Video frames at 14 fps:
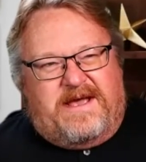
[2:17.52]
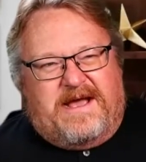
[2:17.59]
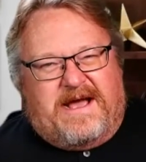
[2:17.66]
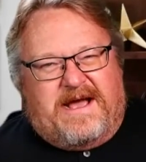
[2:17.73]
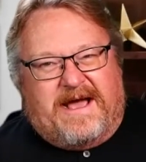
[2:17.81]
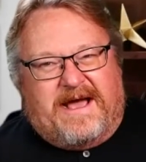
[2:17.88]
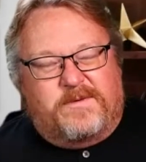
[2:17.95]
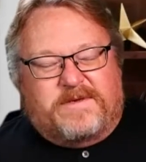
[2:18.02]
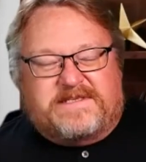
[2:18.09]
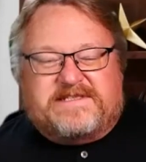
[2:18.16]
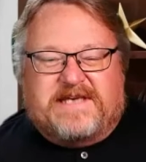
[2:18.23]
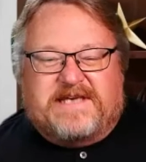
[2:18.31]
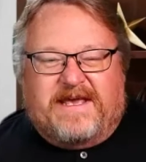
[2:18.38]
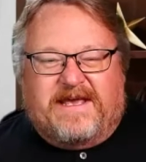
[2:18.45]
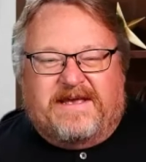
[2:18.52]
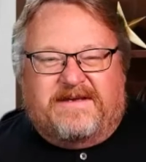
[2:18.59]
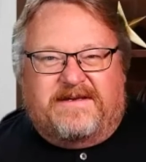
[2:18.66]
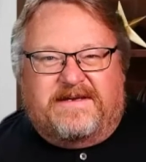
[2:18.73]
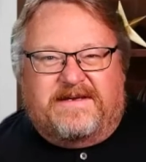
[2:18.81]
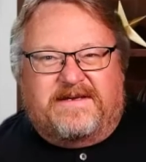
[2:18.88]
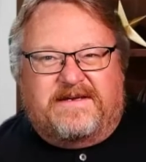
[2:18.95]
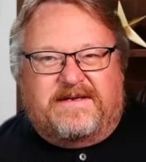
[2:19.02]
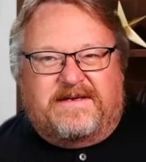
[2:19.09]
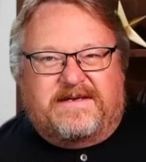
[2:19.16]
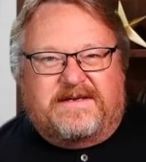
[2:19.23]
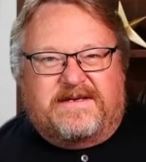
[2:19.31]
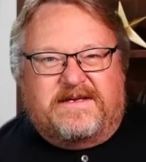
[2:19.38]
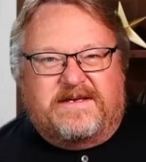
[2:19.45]
would say
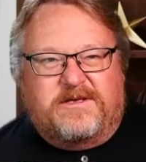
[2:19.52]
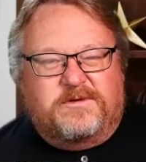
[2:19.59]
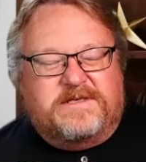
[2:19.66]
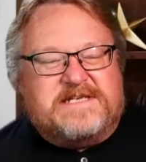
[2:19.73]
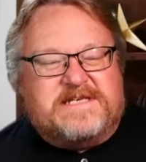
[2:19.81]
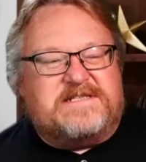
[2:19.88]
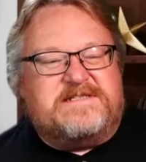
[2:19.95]
you listen